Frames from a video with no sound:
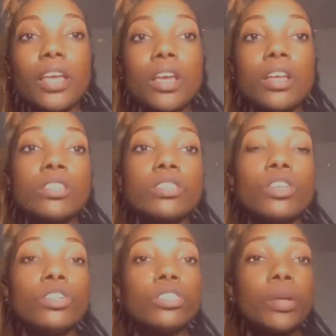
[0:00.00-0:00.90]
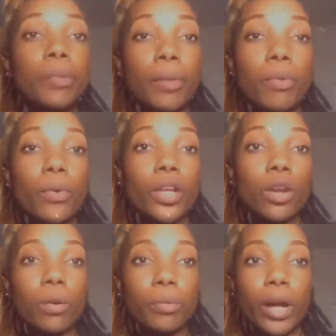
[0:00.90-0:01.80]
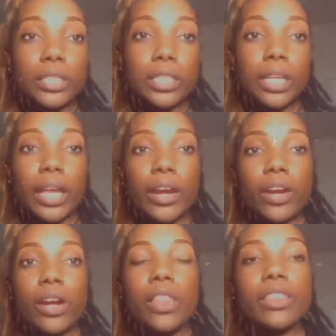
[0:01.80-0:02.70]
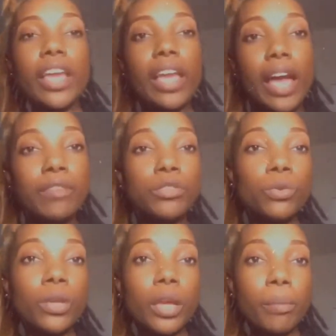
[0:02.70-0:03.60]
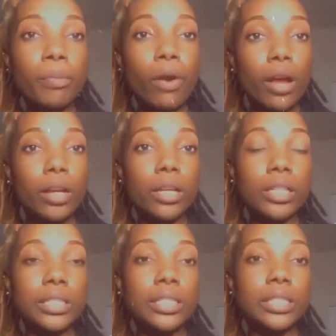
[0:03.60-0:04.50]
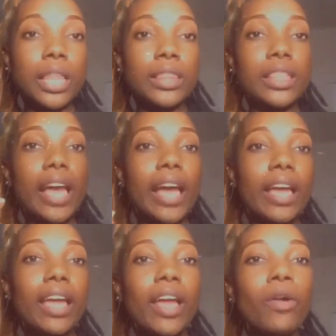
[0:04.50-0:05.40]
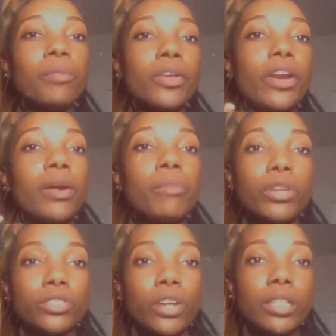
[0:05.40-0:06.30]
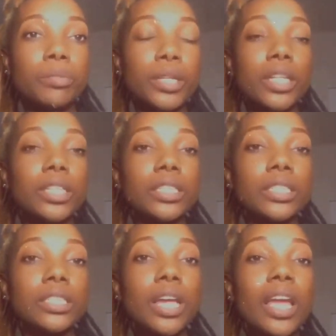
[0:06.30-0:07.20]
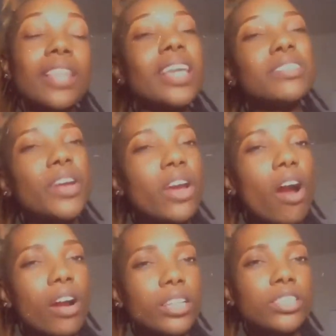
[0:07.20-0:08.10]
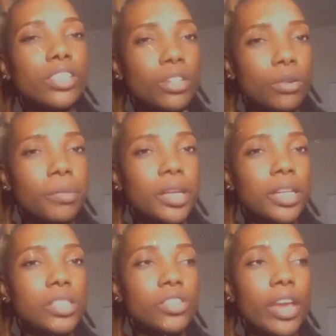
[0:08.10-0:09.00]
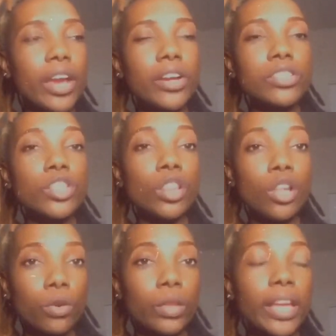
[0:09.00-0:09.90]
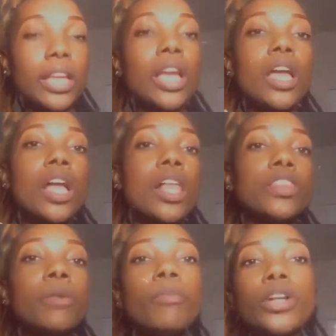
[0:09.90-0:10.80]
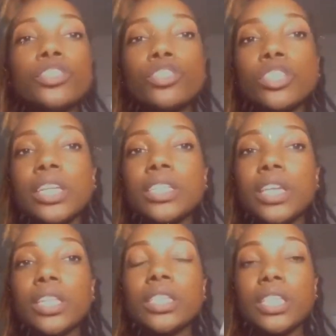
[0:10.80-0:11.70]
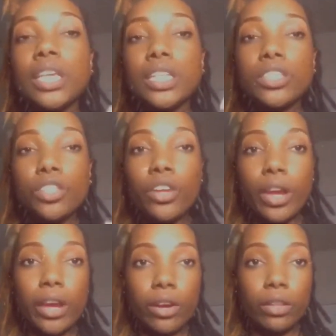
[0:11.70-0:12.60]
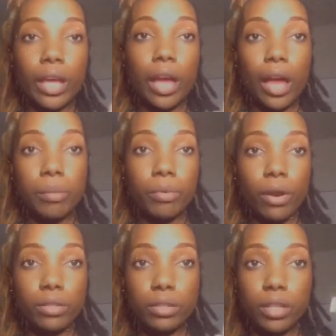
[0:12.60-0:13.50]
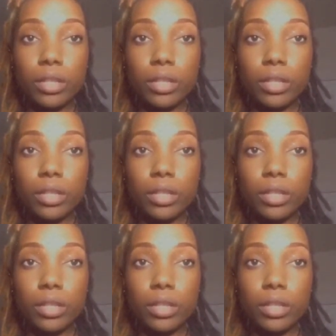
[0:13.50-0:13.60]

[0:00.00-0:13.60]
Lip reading: So usually people with low porosity hair, they have to get products that help their hair moisturize because that's very hard to do because your hair is low. Like the moisture doesn't sink into your hair like high porosity.